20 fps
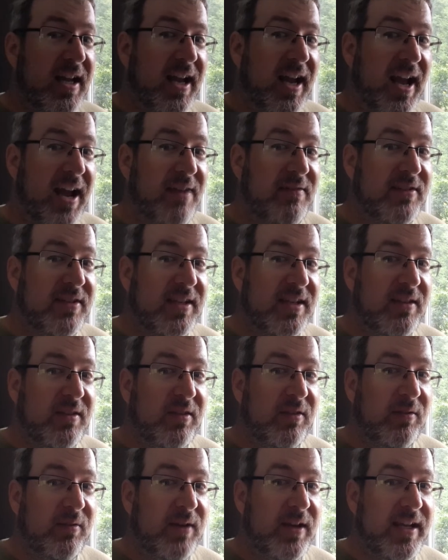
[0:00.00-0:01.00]
I've seen
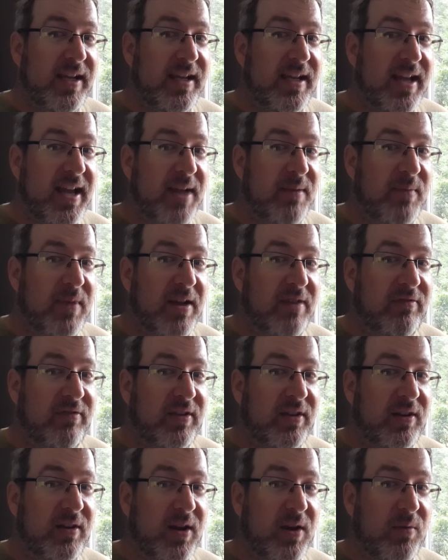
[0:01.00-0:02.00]
three at my
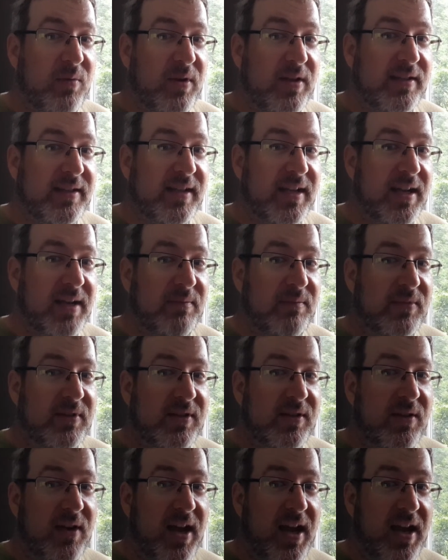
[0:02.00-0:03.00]
feeder at one time,
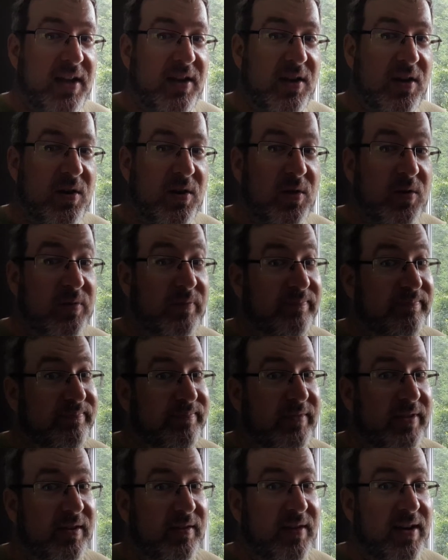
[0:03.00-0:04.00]
so I know
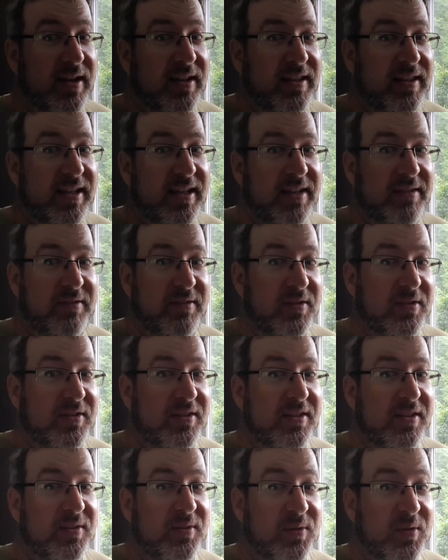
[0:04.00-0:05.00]
theoretically, if
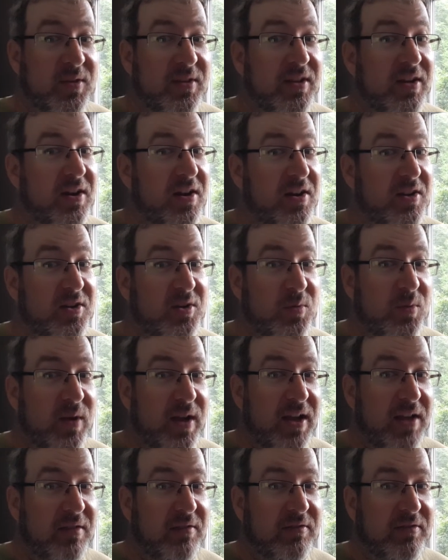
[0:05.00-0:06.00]
using this rule, there are
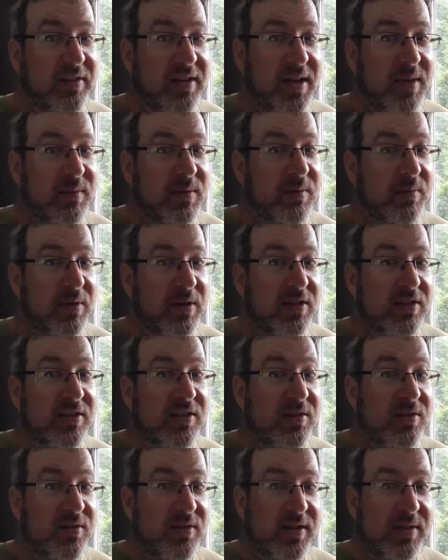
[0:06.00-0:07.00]
12 hummingbirds
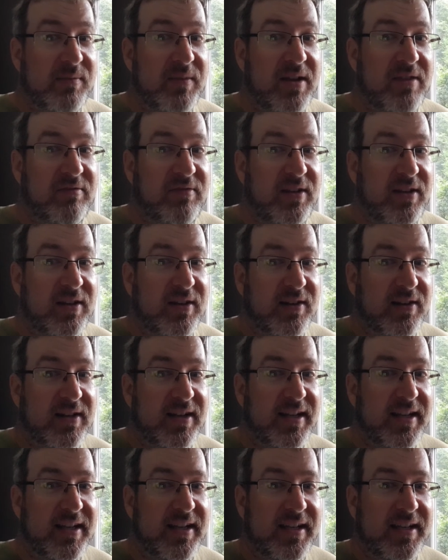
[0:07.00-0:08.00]
using my feeder.
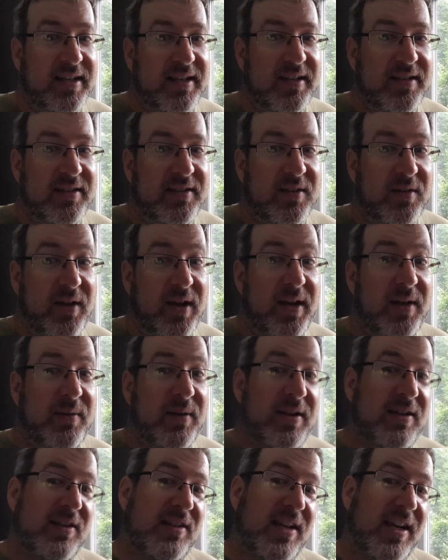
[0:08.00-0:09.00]
So
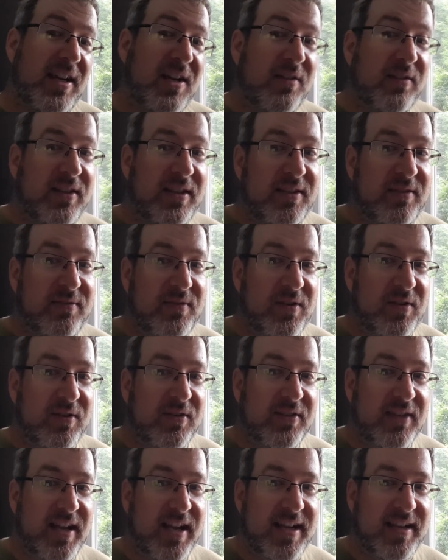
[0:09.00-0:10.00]
anyway, check out these
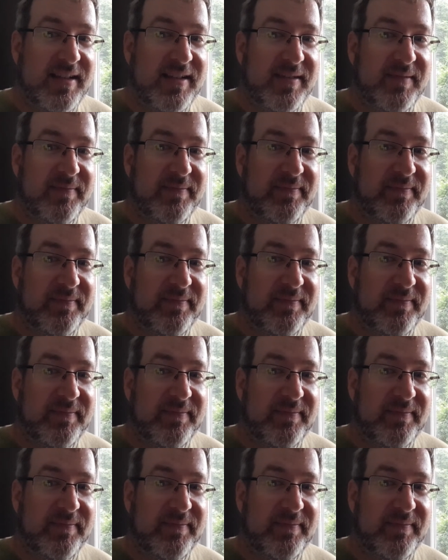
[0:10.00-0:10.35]
photos, guys.